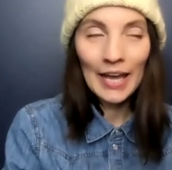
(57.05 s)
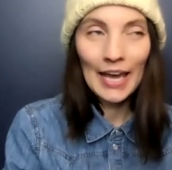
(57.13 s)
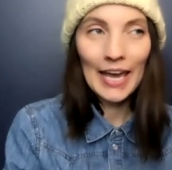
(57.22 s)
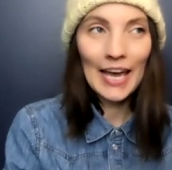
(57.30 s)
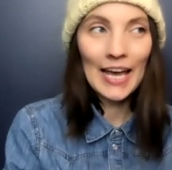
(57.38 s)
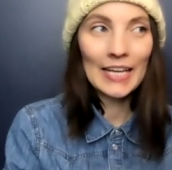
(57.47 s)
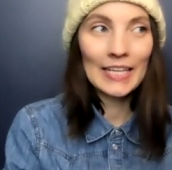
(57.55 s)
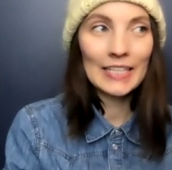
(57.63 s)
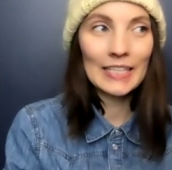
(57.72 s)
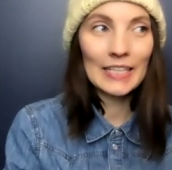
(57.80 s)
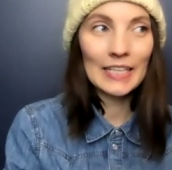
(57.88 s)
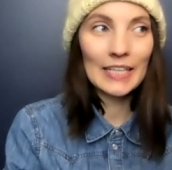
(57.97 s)
And
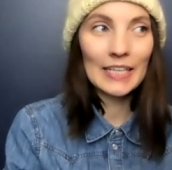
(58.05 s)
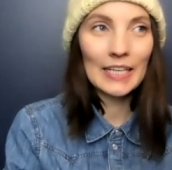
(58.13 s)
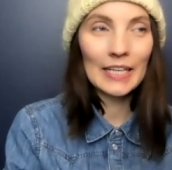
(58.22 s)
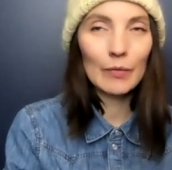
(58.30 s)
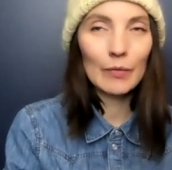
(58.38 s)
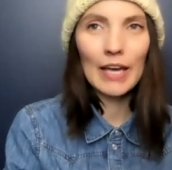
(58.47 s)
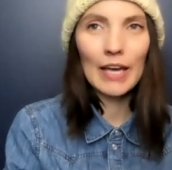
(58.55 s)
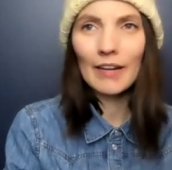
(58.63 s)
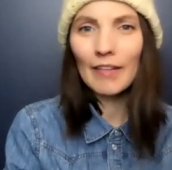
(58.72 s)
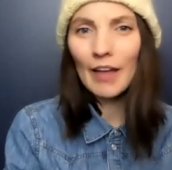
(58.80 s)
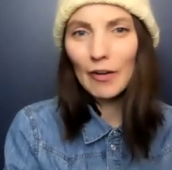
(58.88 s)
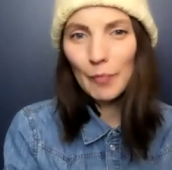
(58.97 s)
we had a
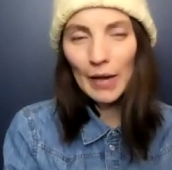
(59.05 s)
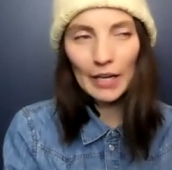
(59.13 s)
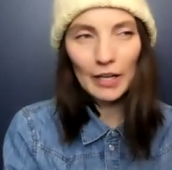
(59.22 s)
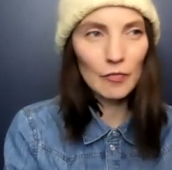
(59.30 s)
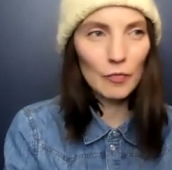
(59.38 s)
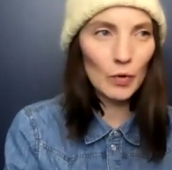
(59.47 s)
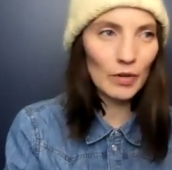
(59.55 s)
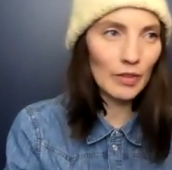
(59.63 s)
lot of back and forth